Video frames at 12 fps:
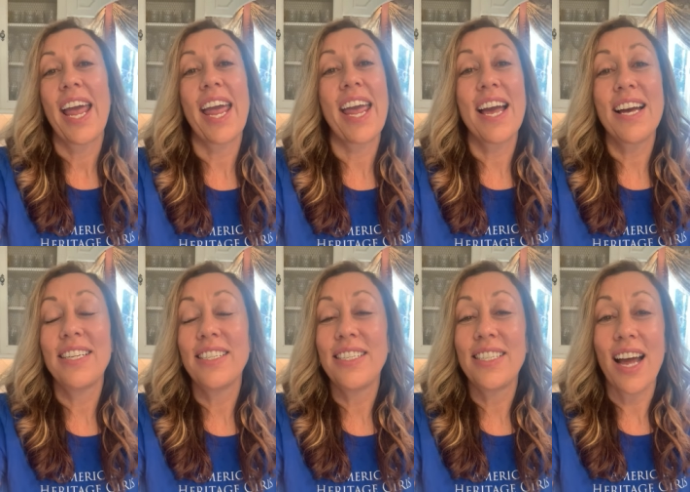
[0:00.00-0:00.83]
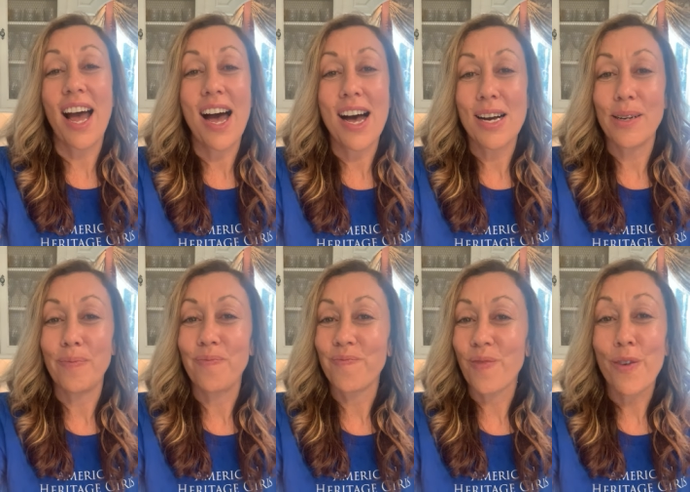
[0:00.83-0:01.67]
and
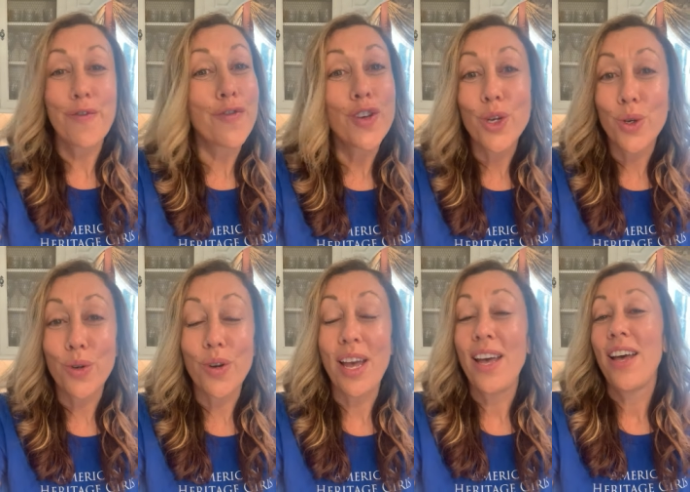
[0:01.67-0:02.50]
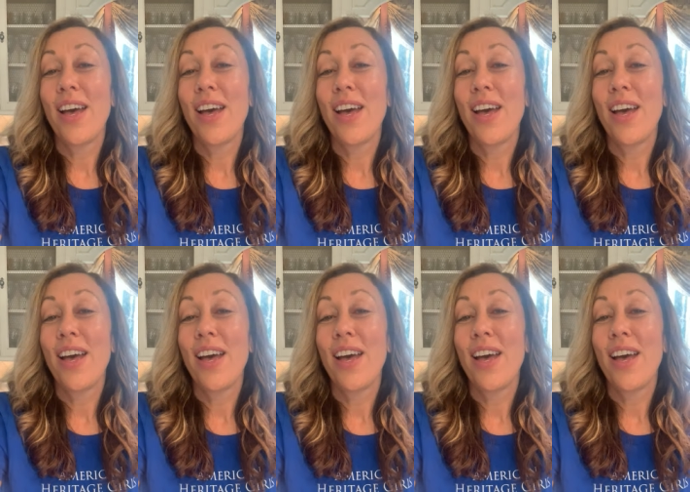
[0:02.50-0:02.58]
um, food,